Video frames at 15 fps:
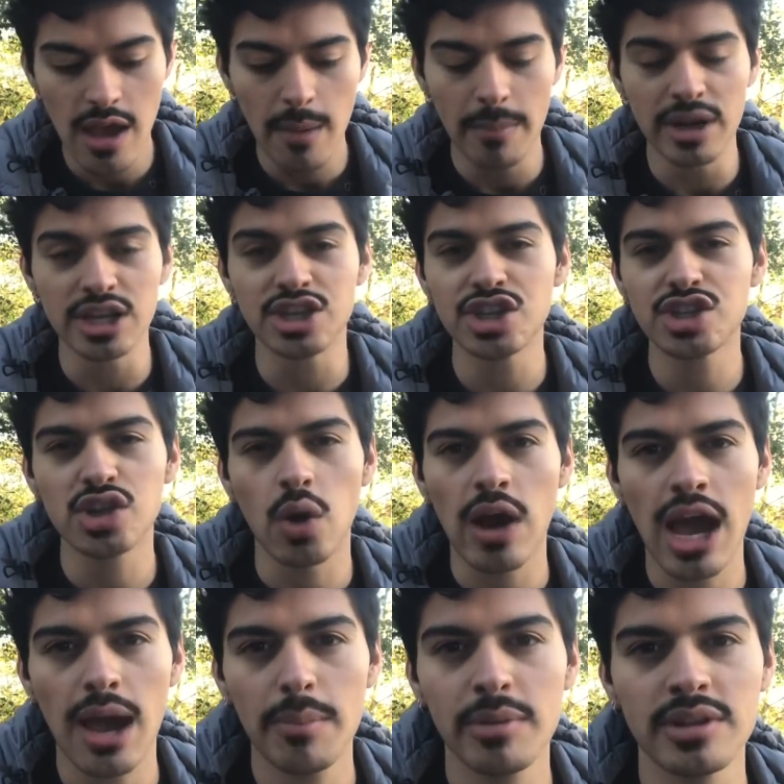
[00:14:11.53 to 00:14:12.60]
But it just so
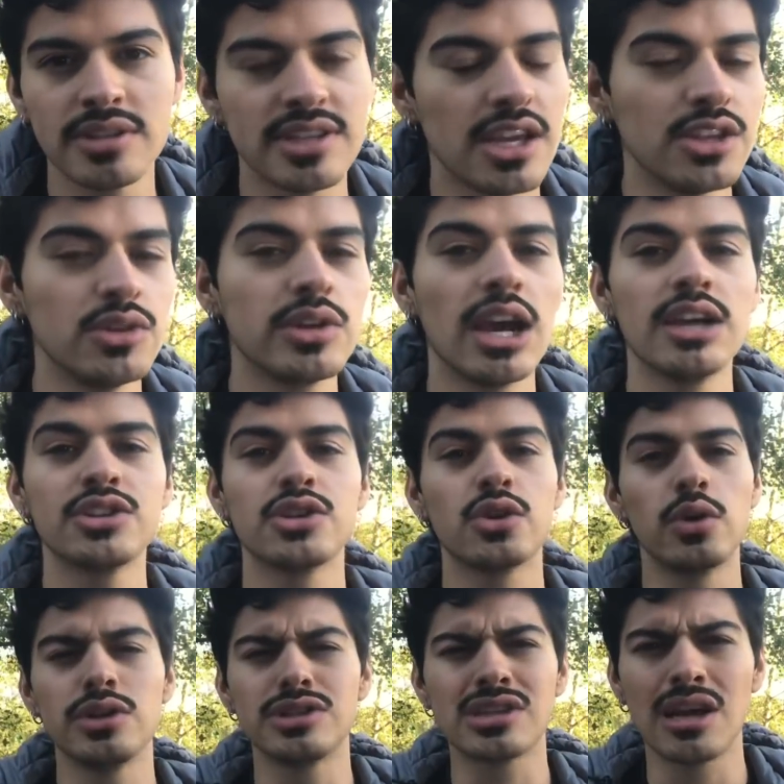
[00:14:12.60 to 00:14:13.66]
happens that you guys are
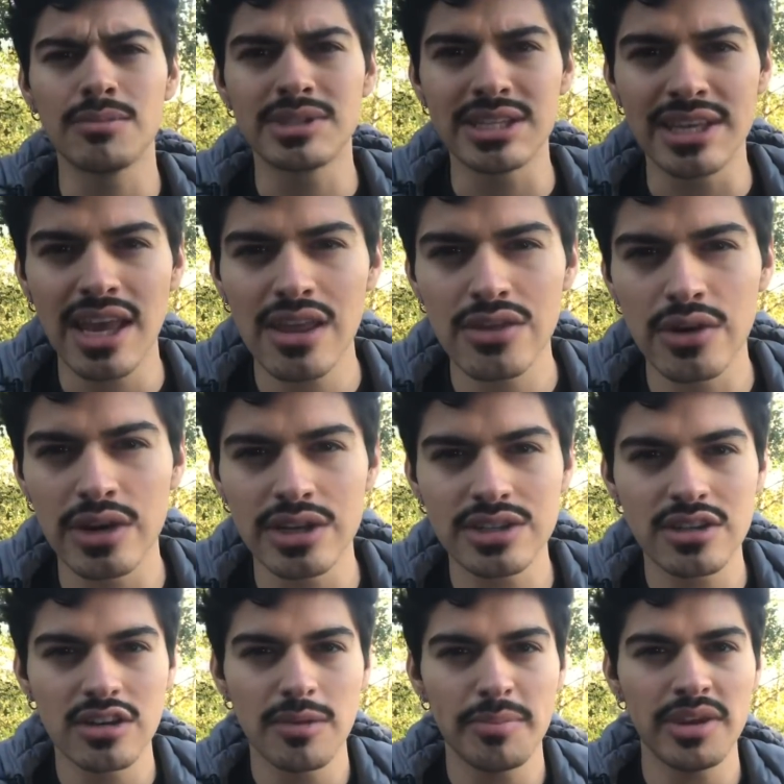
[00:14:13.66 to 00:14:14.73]
going to come together and it's
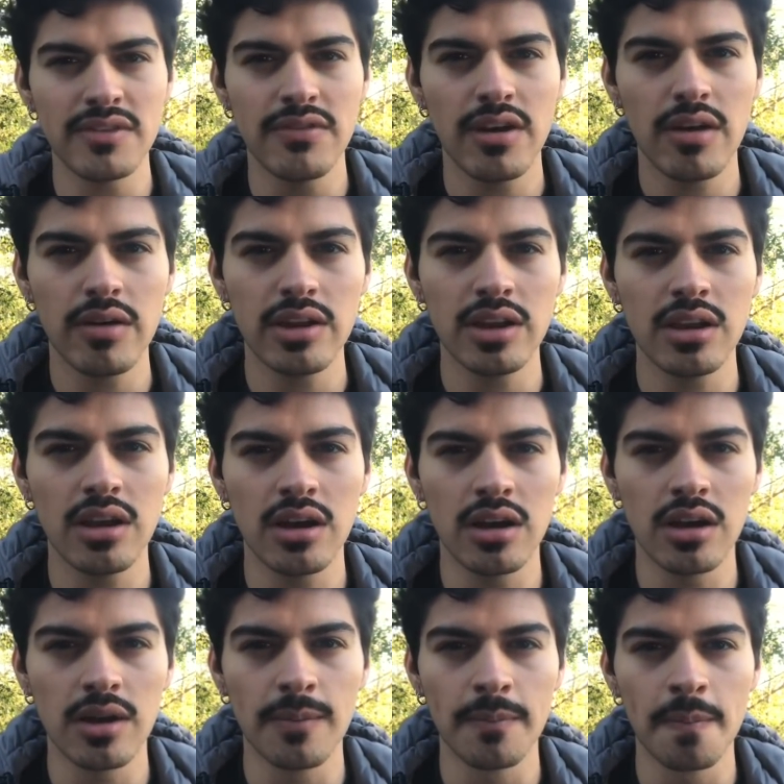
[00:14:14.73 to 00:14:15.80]
going to be very
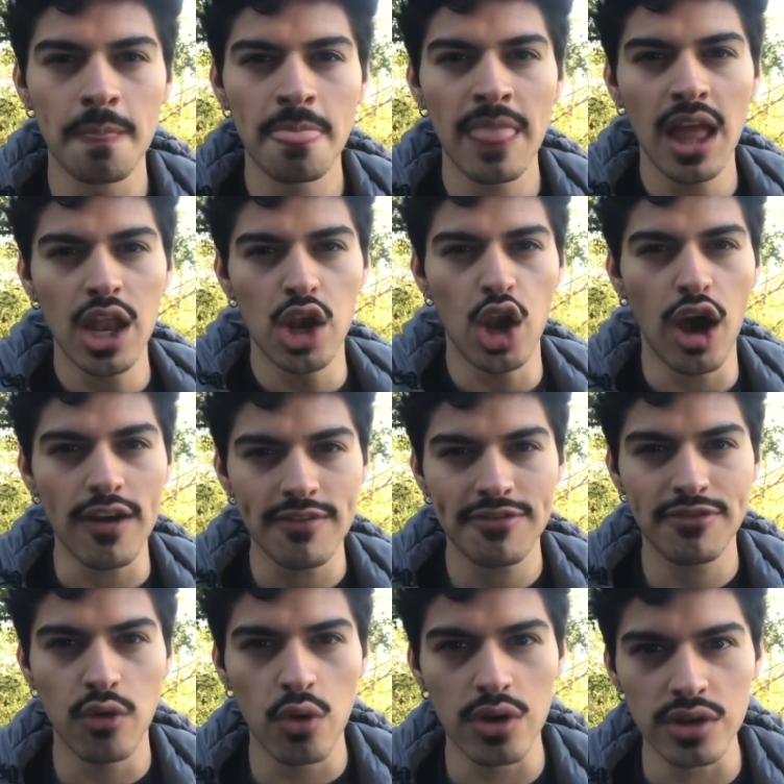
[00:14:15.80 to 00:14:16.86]
um, not
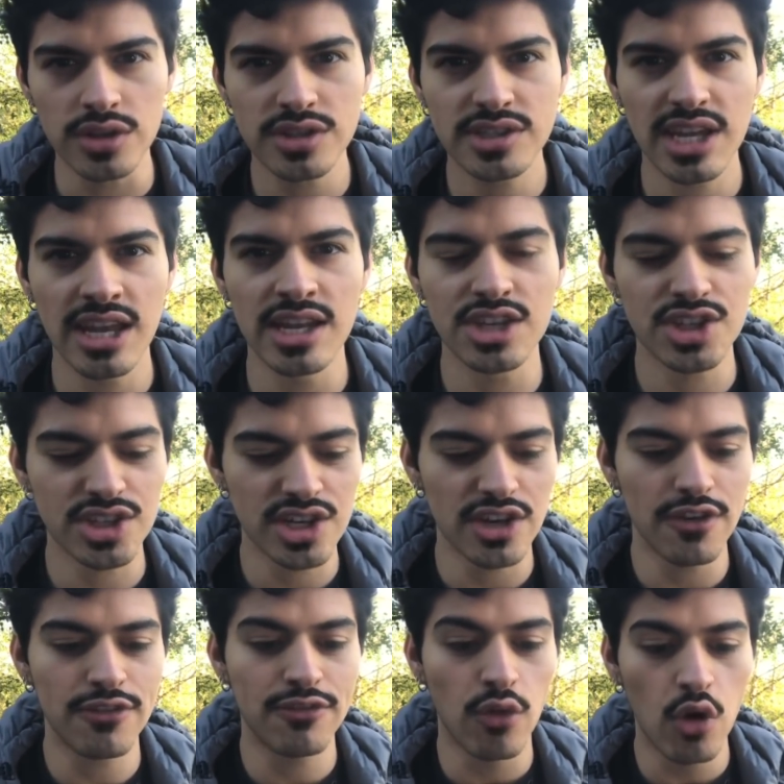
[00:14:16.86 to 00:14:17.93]
forced and it's just going
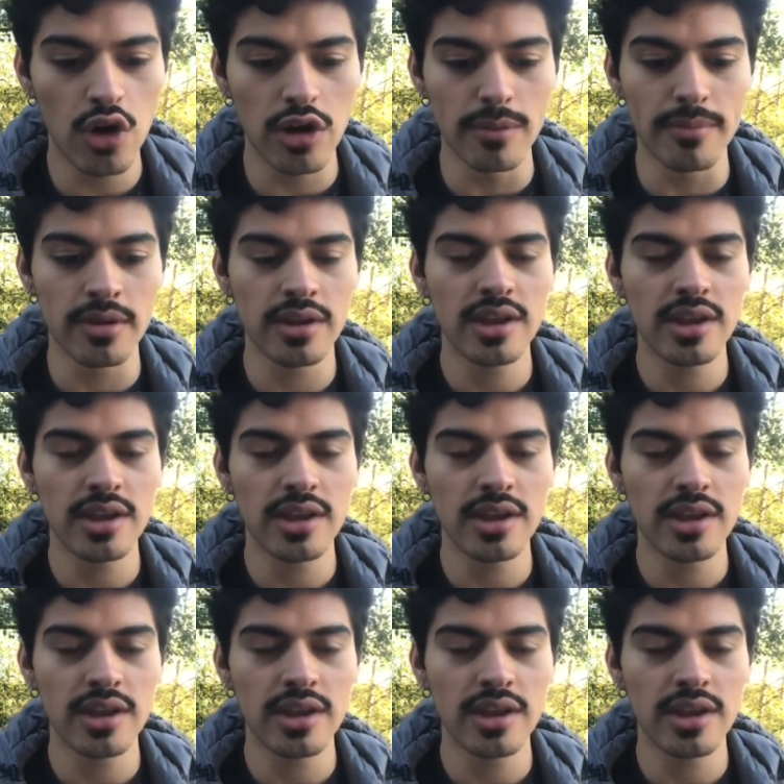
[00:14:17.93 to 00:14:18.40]
to form.